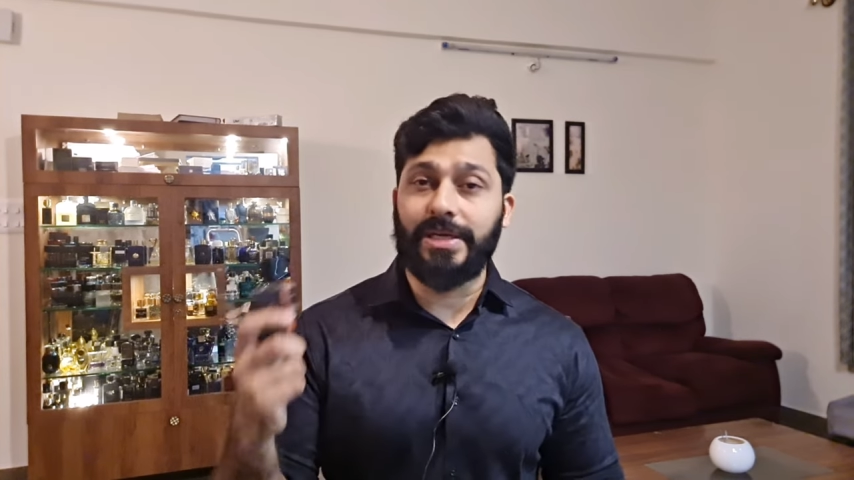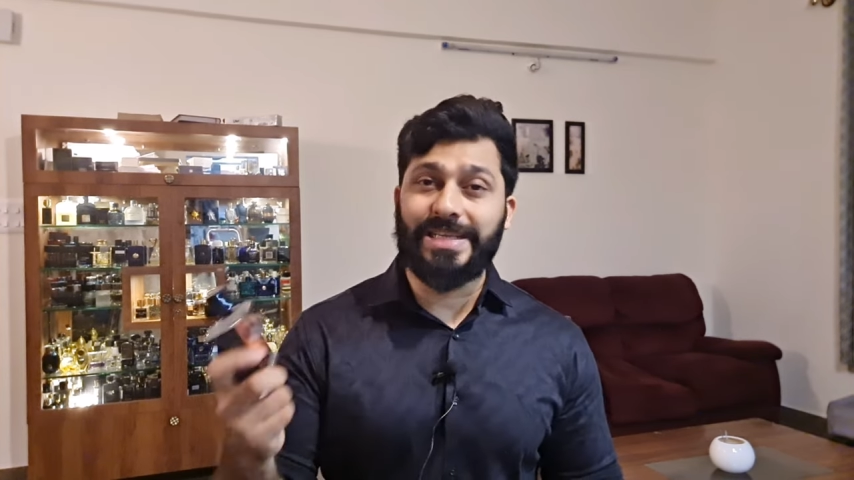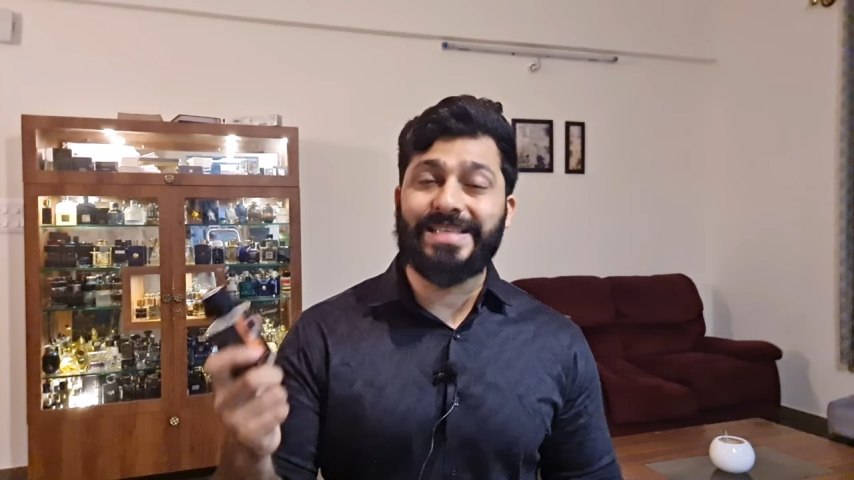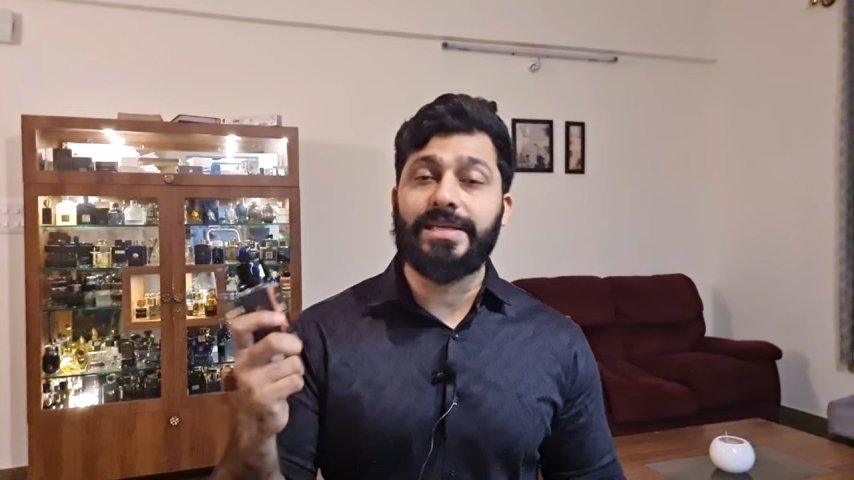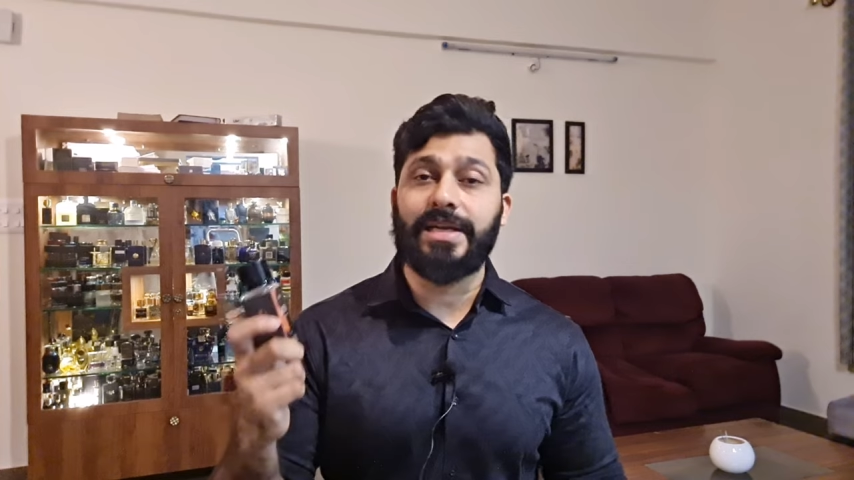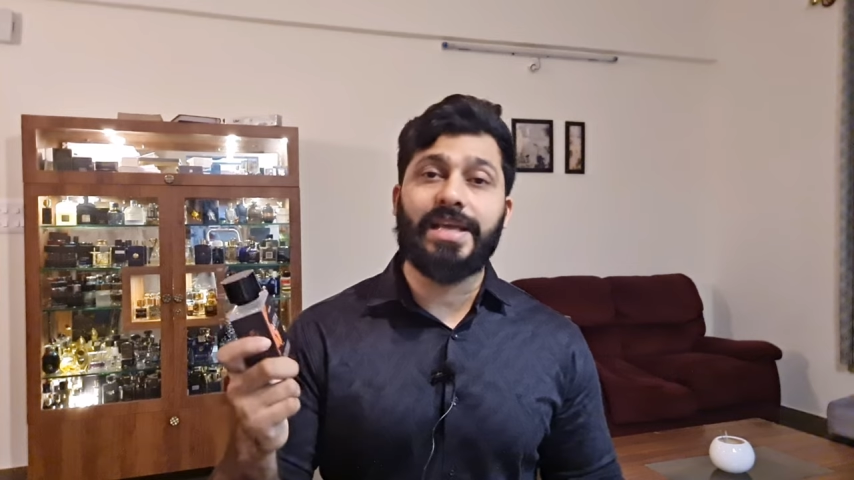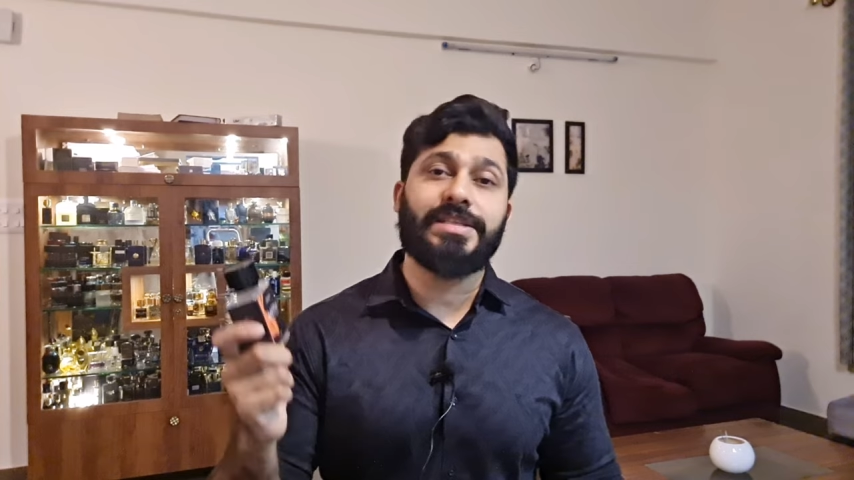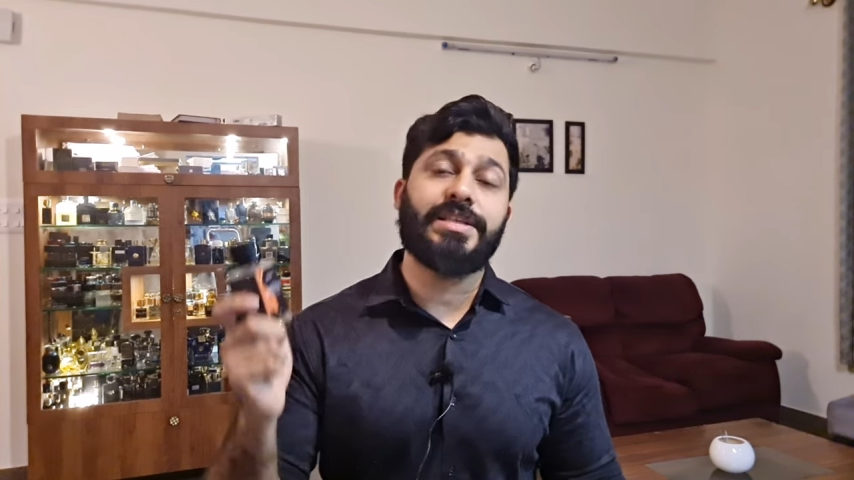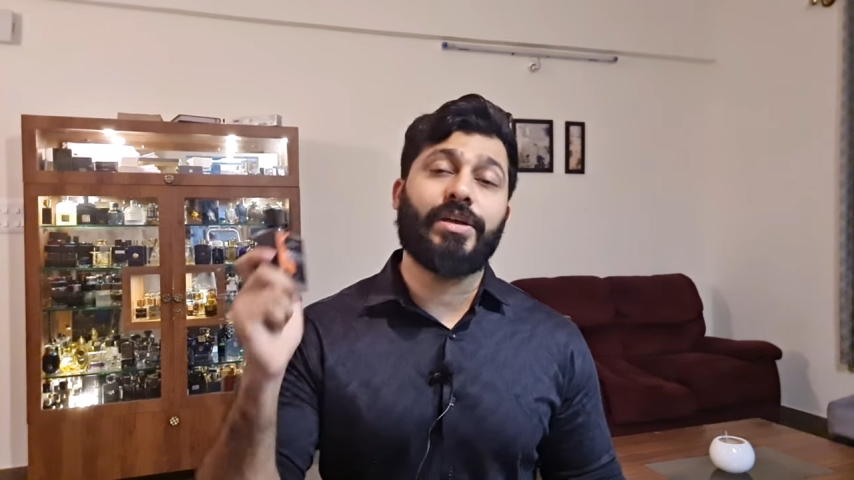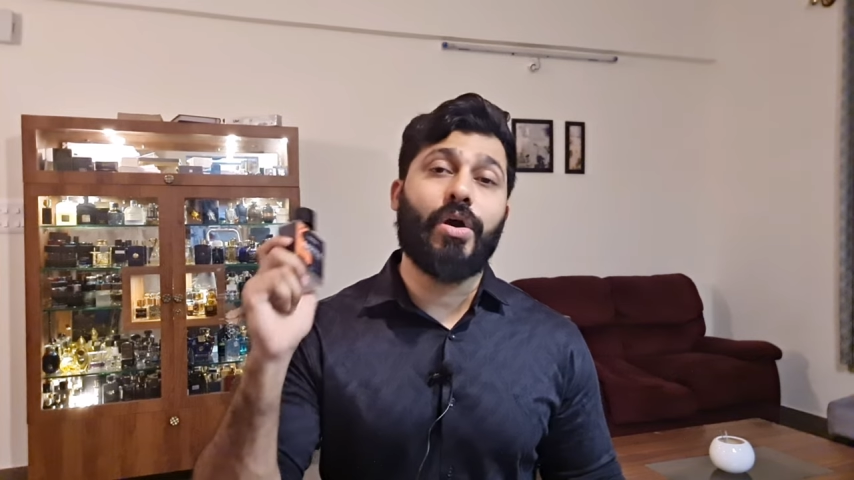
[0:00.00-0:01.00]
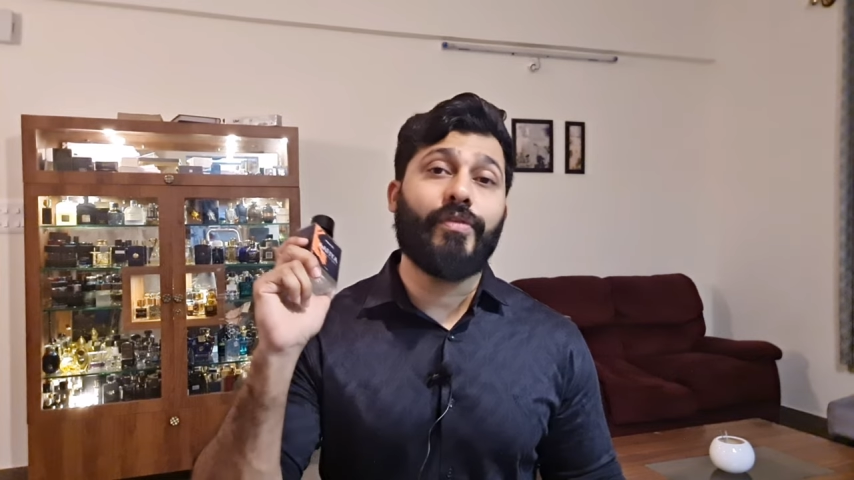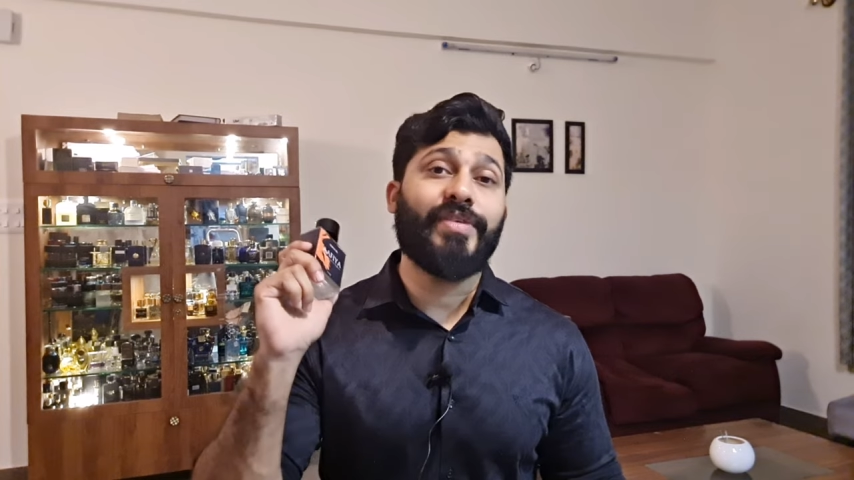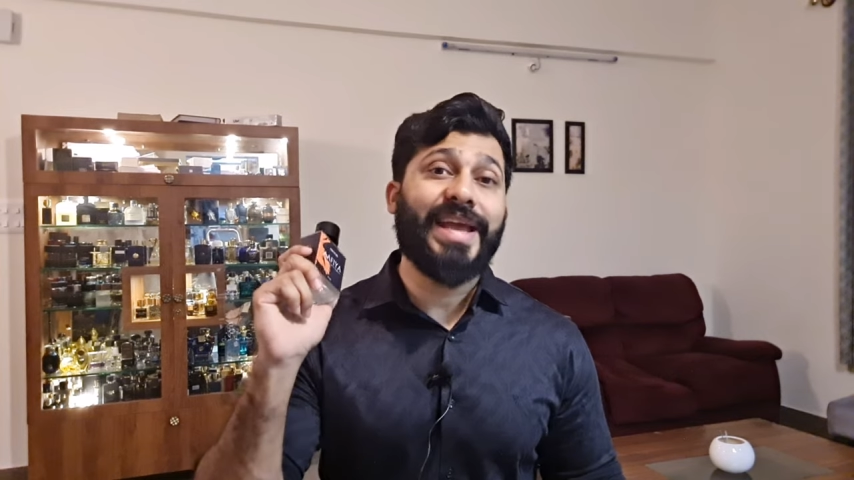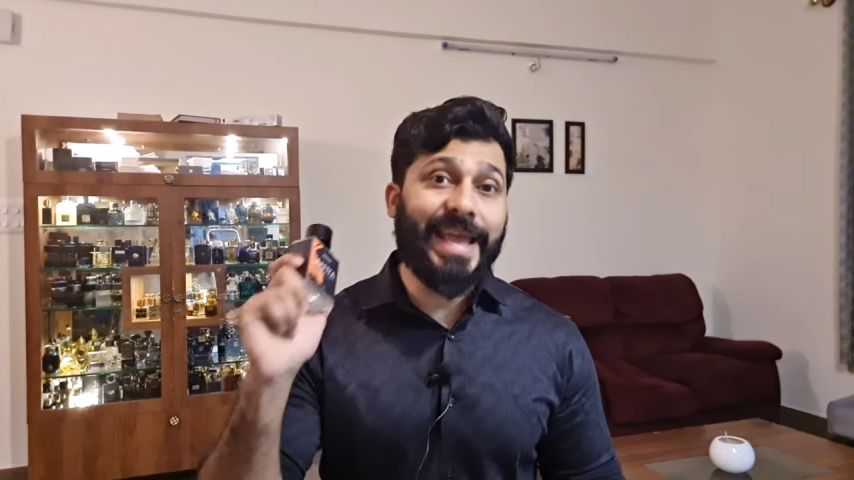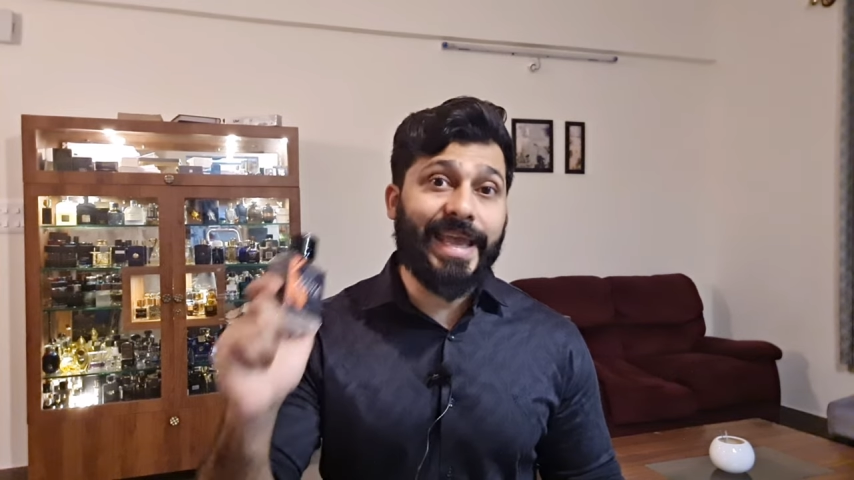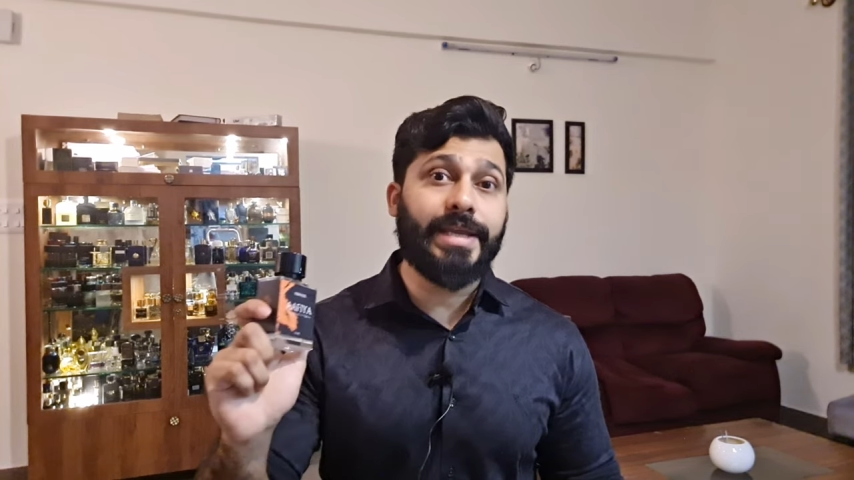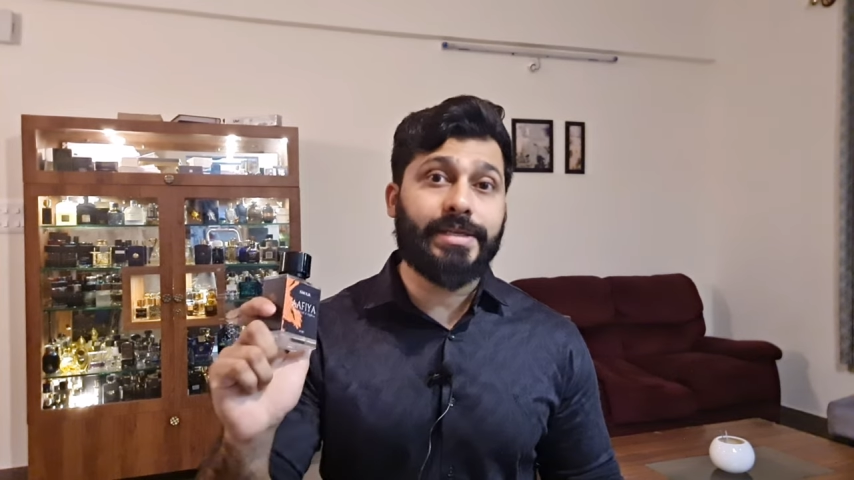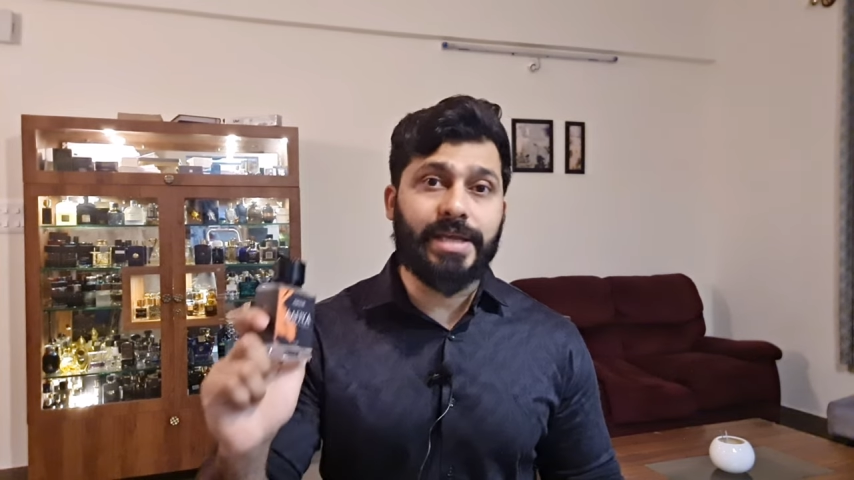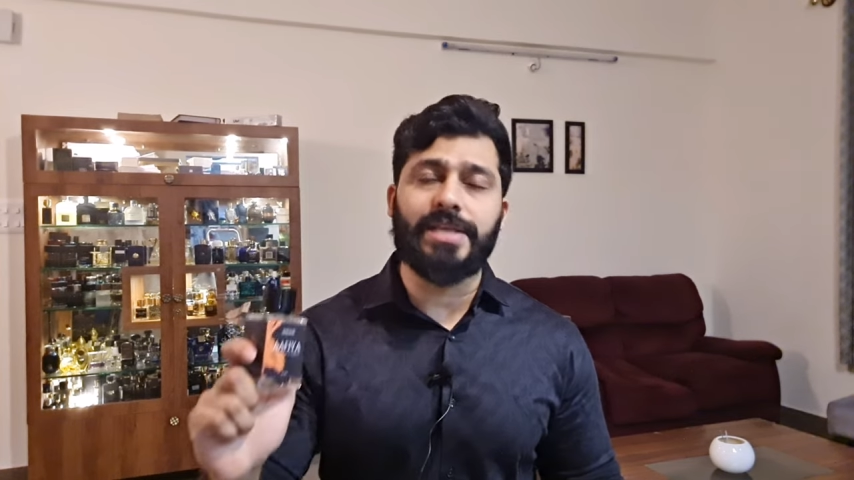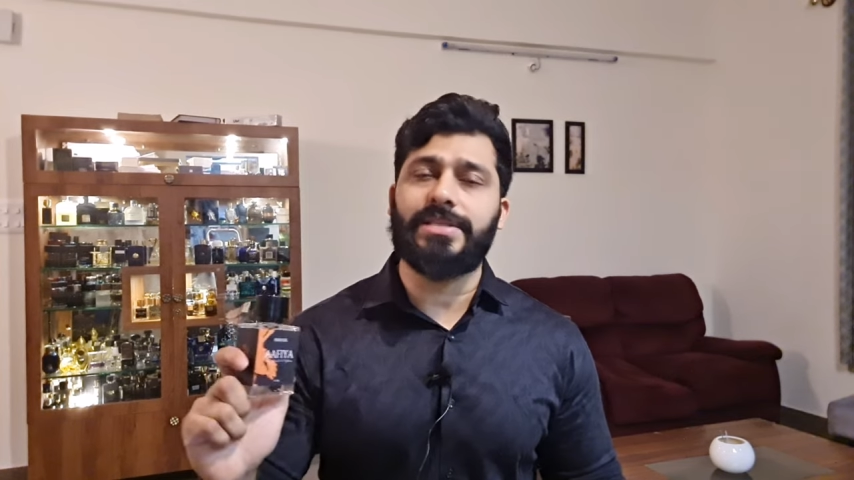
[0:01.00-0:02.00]
a decent lasting of
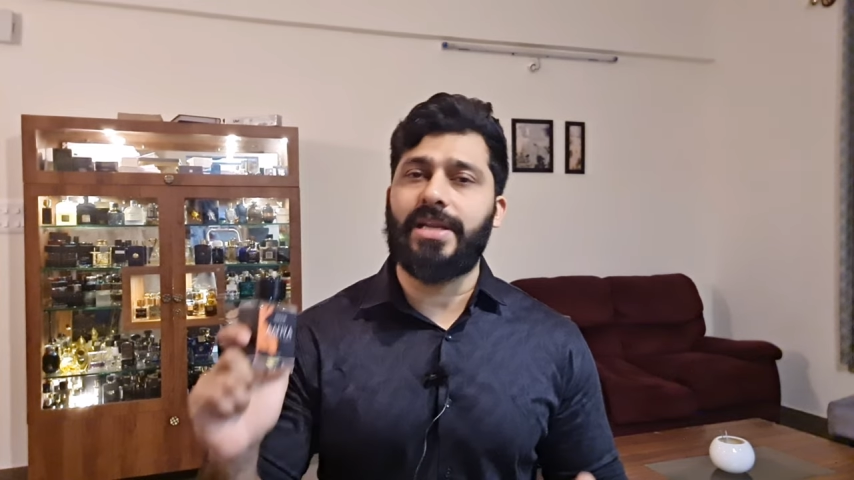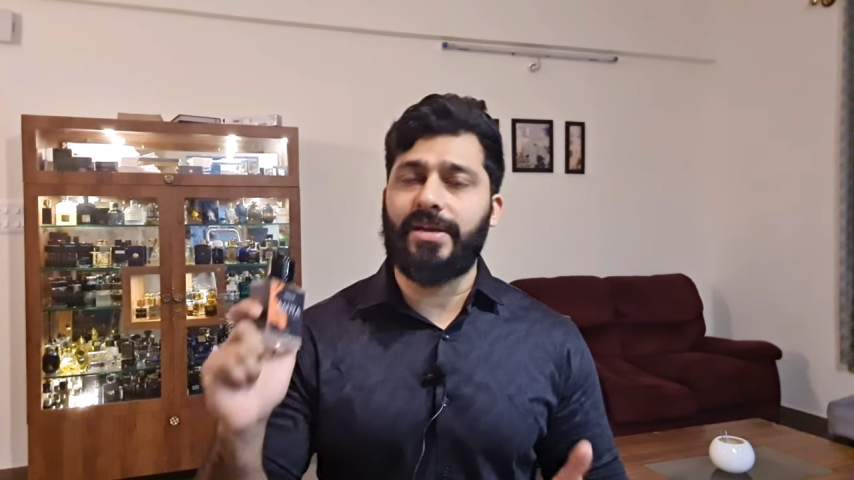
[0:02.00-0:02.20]
8 hours.